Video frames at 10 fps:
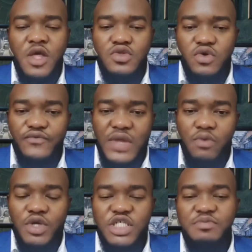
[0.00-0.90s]
So if you are
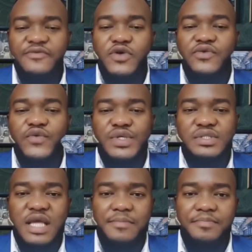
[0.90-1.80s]
watching me for the
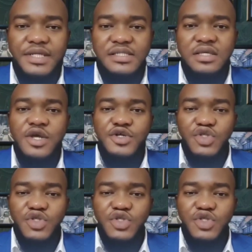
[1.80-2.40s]
first time, please